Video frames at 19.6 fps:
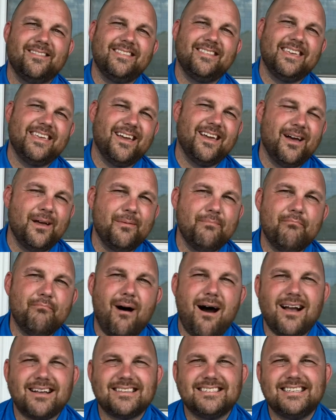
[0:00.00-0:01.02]
the
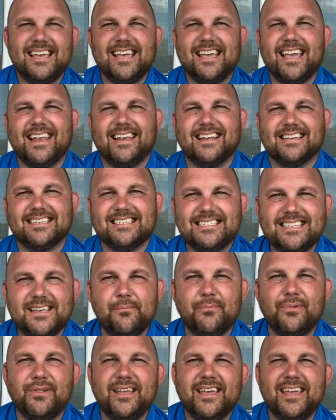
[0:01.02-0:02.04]
unboxing and
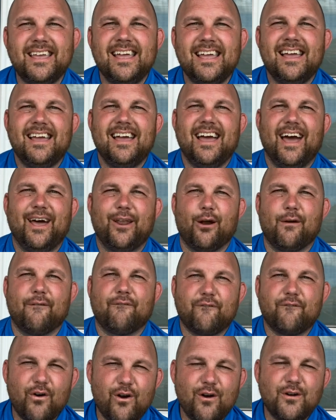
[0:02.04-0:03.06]
assembly and our
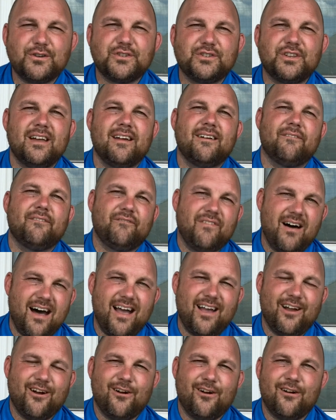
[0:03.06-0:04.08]
first
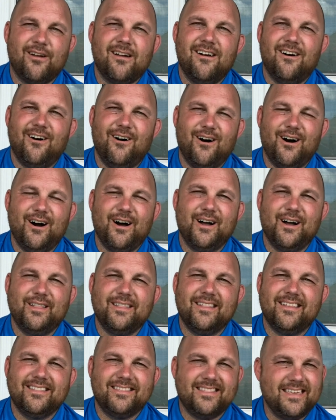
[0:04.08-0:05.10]
fire on
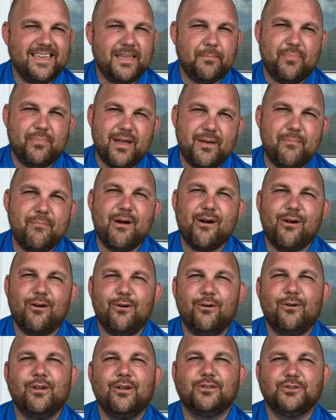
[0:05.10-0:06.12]
the Pit
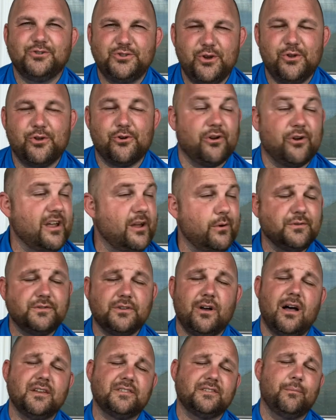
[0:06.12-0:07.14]
Barrel Junior. It was
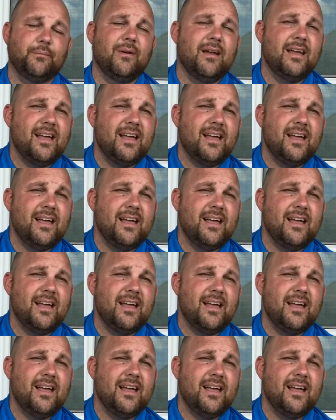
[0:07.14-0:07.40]
awesome.